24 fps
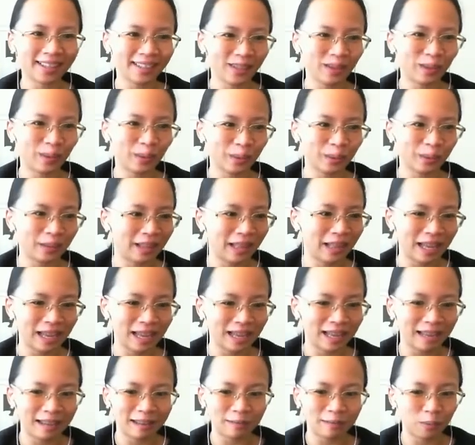
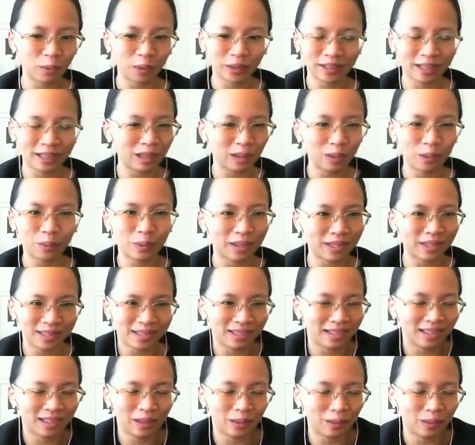they what they do is
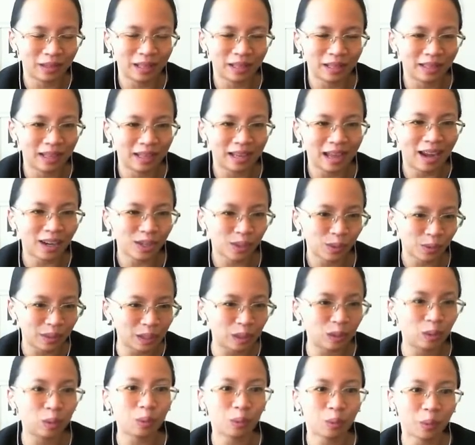they actually
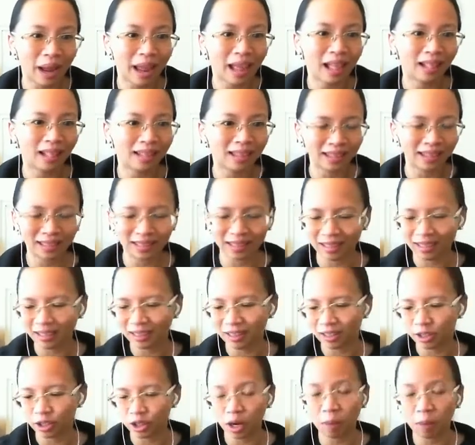do well in
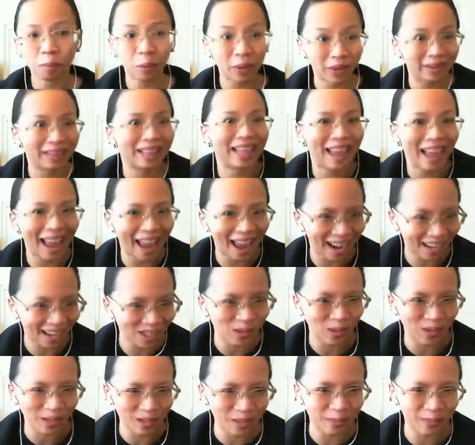their job, when they
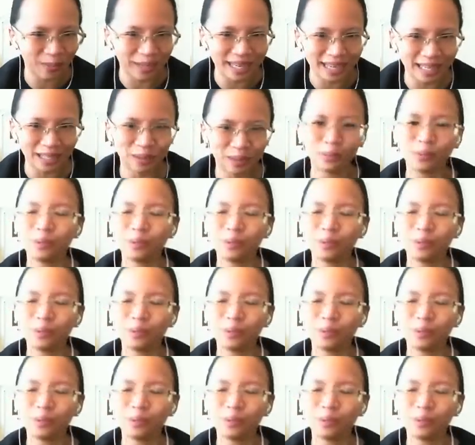actually really do.